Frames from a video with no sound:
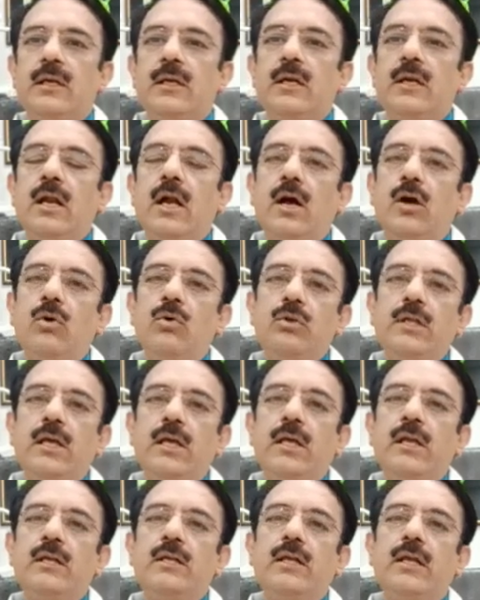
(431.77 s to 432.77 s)
now
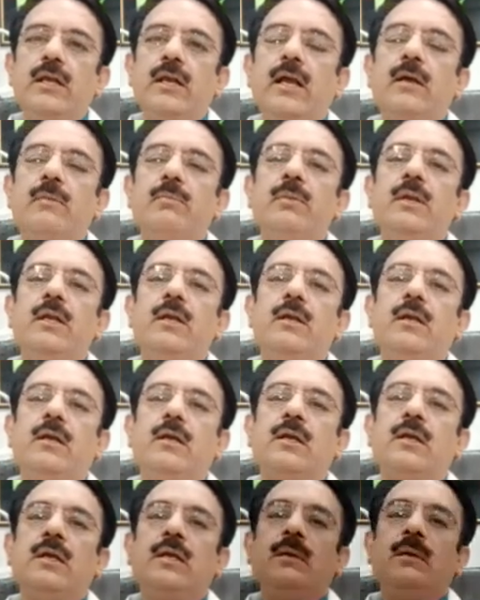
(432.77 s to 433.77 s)
there have been
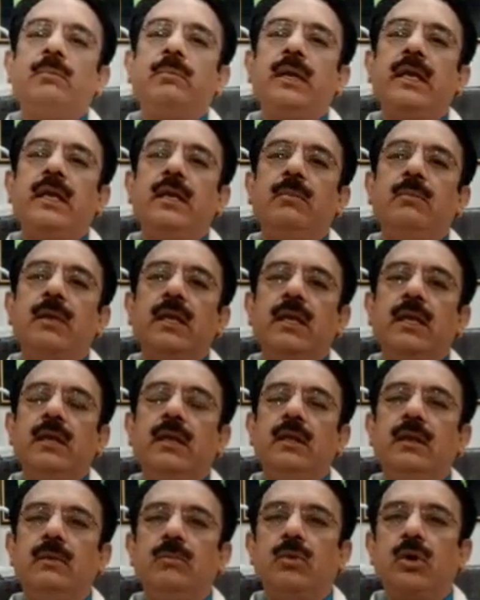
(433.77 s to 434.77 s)

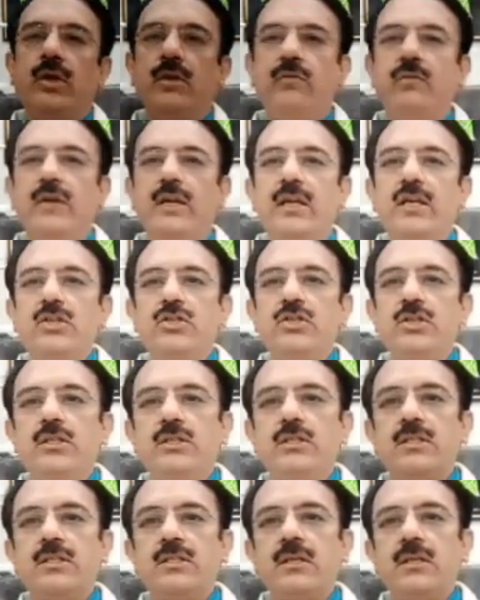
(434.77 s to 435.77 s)
many
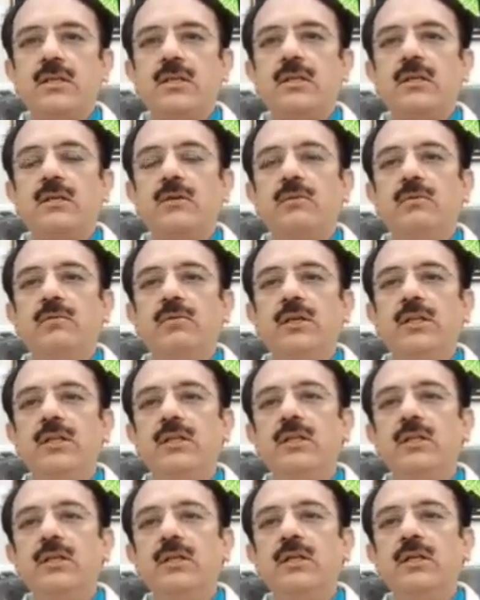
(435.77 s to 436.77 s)
modifications
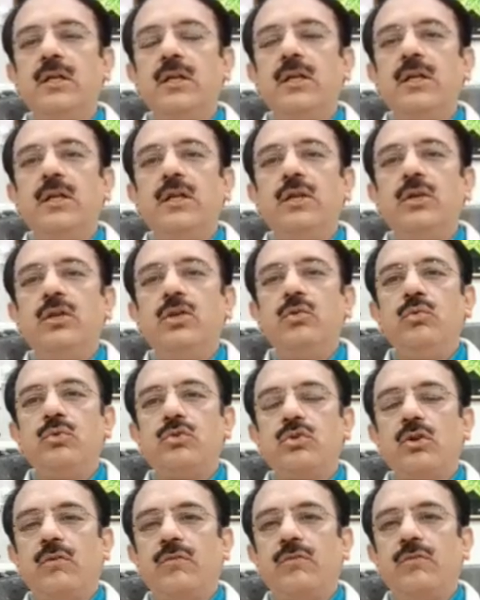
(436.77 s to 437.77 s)
with the new
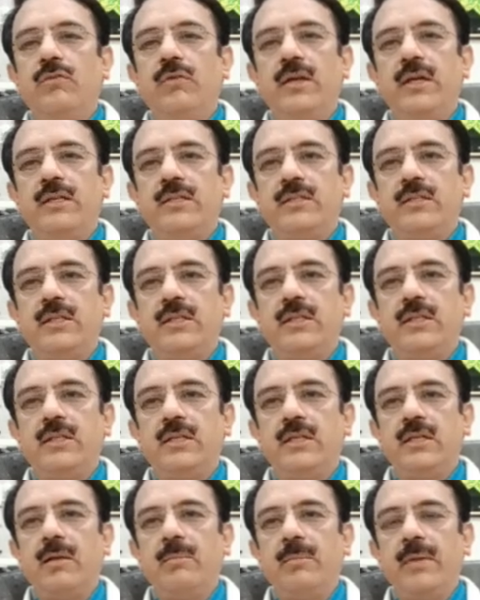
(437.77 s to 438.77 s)
softwares
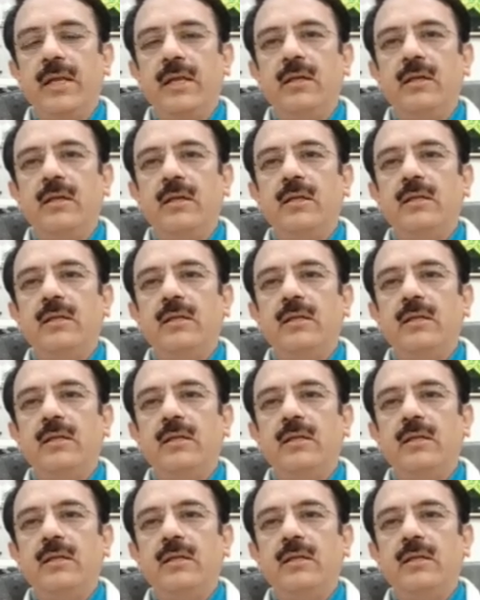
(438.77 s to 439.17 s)
coming.